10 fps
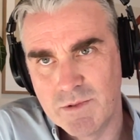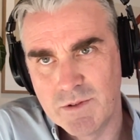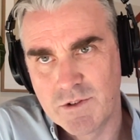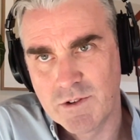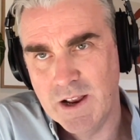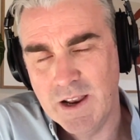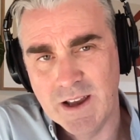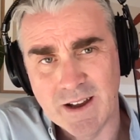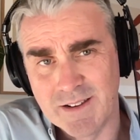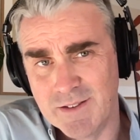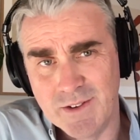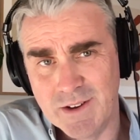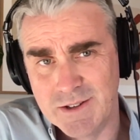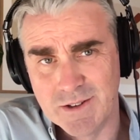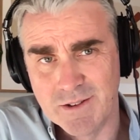training
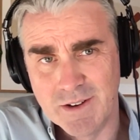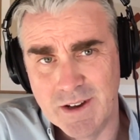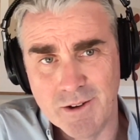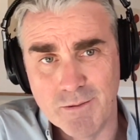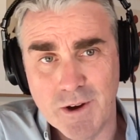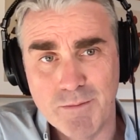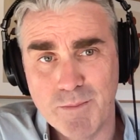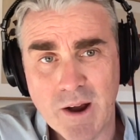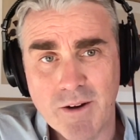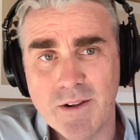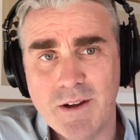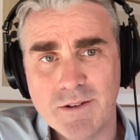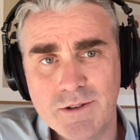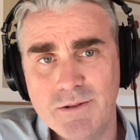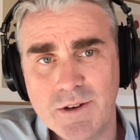activities are either run parallel
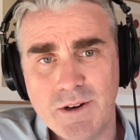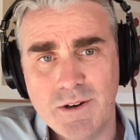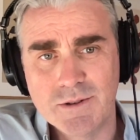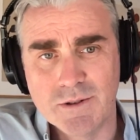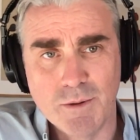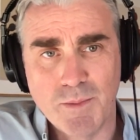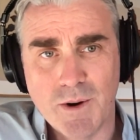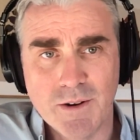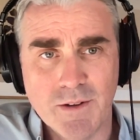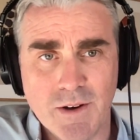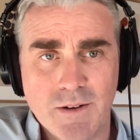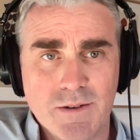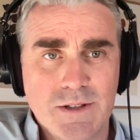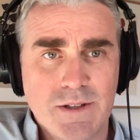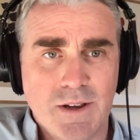to those or are part of
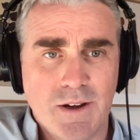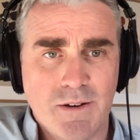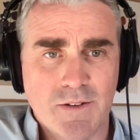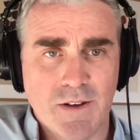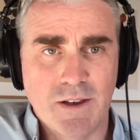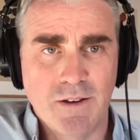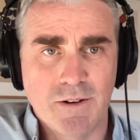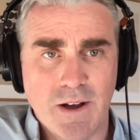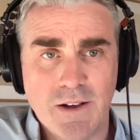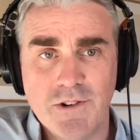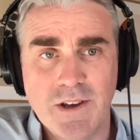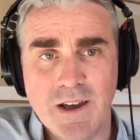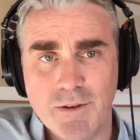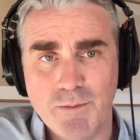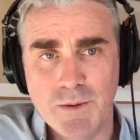those you know it's like you're
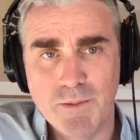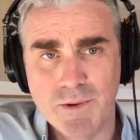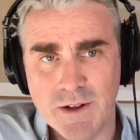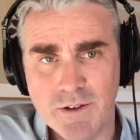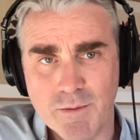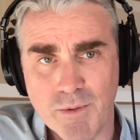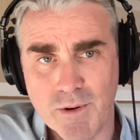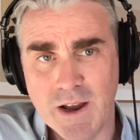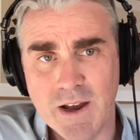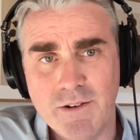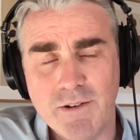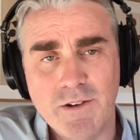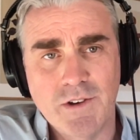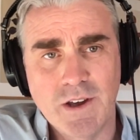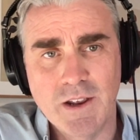educating people on your brand you're
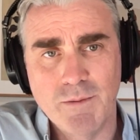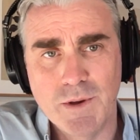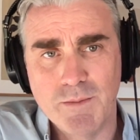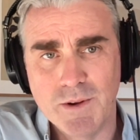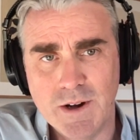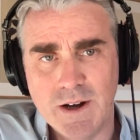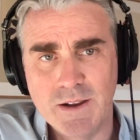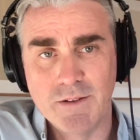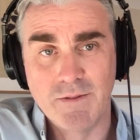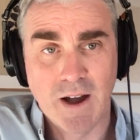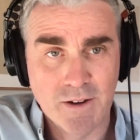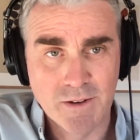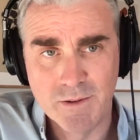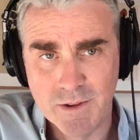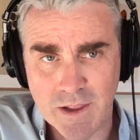educating people on the
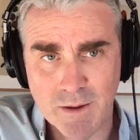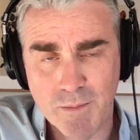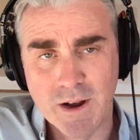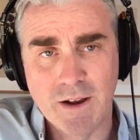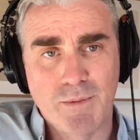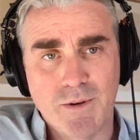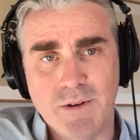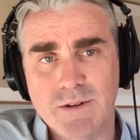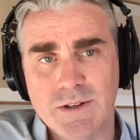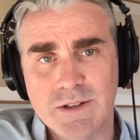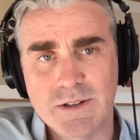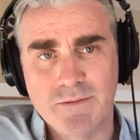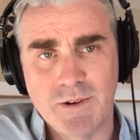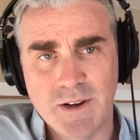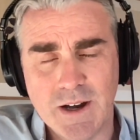value that that brand produces and
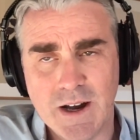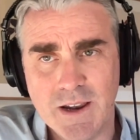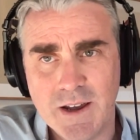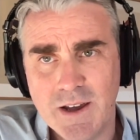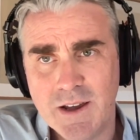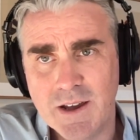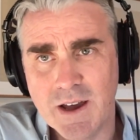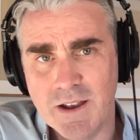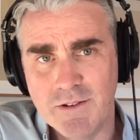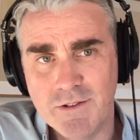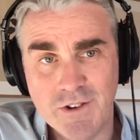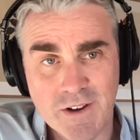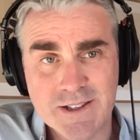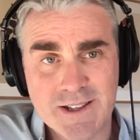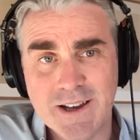whatnot and
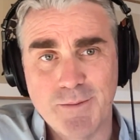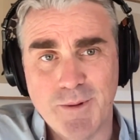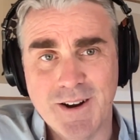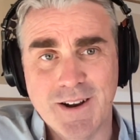just like a marketing